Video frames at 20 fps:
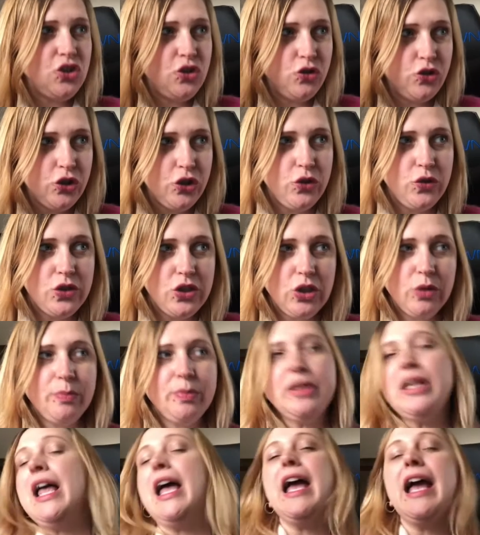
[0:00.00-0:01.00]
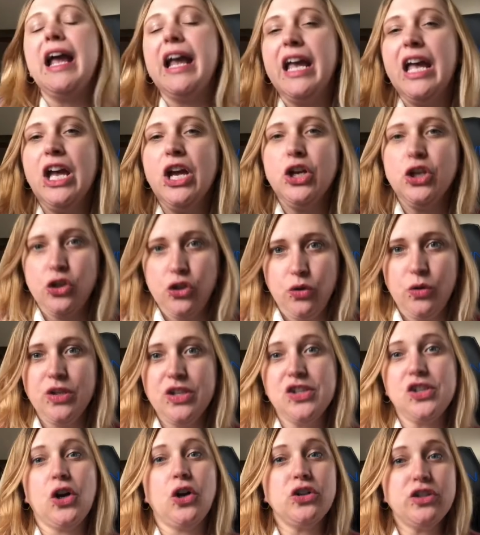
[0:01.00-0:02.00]
you choose your play, you
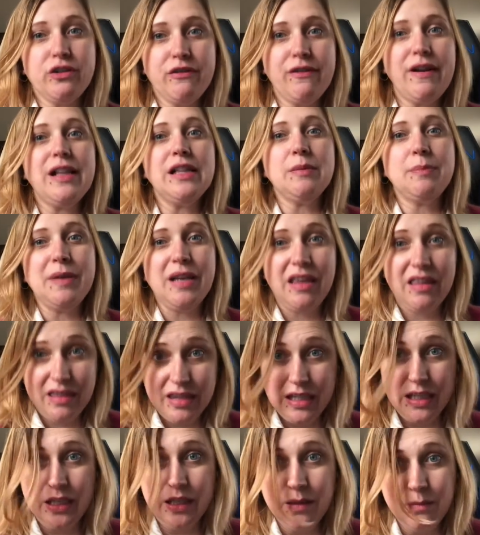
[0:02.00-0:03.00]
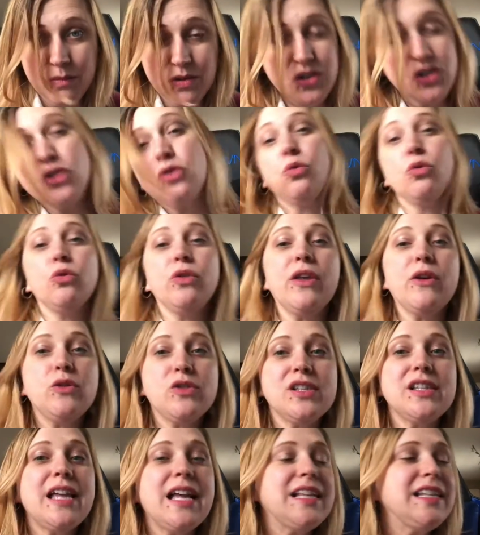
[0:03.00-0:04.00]
can start developing themes through
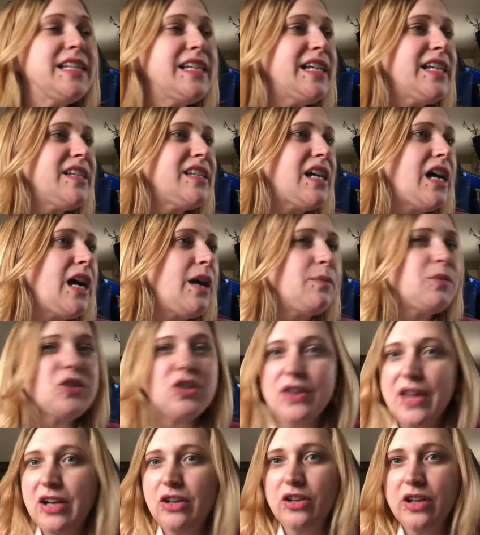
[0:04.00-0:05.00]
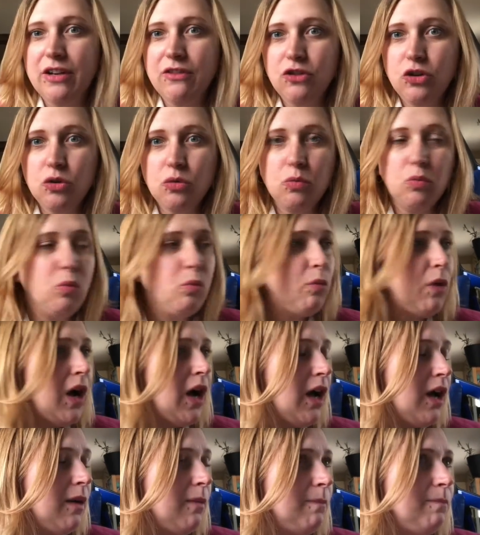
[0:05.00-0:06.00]
those lenses. So that'll give you
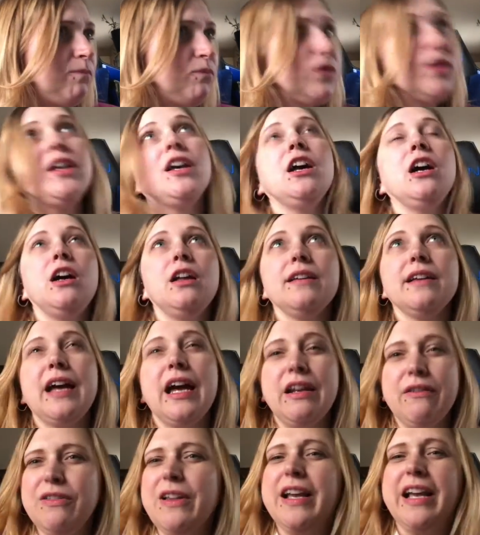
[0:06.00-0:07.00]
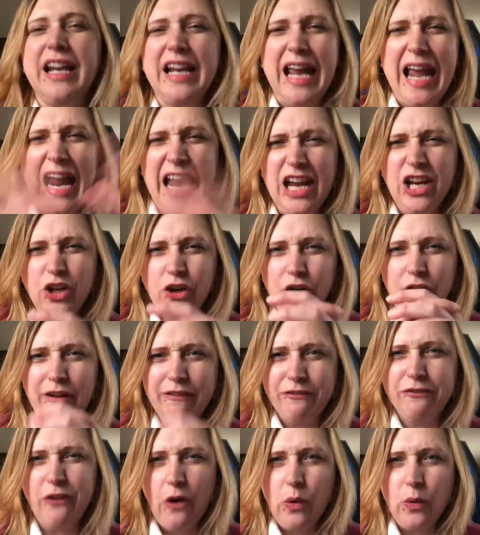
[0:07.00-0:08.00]
kind of like an anchor, a
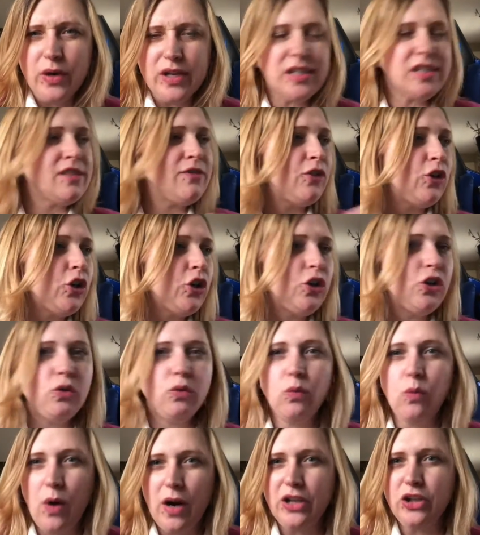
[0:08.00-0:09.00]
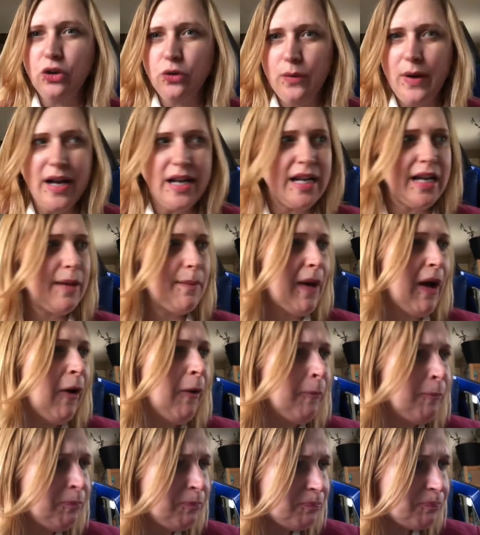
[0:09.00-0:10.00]
focus for what you're writing
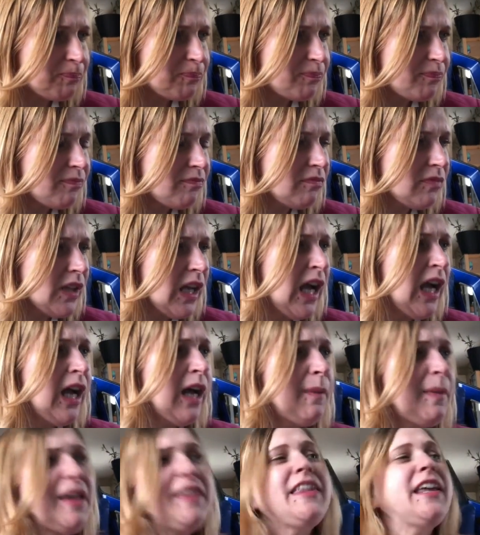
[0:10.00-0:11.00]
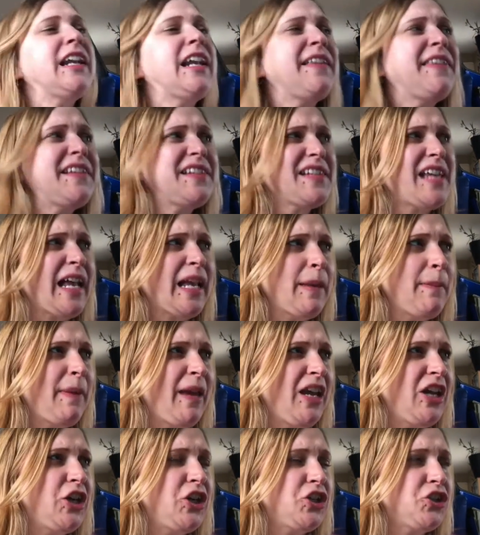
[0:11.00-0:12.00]
about. And then on the second
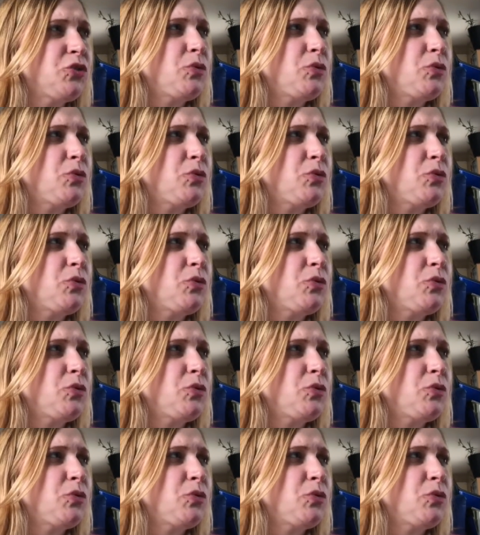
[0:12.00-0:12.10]
page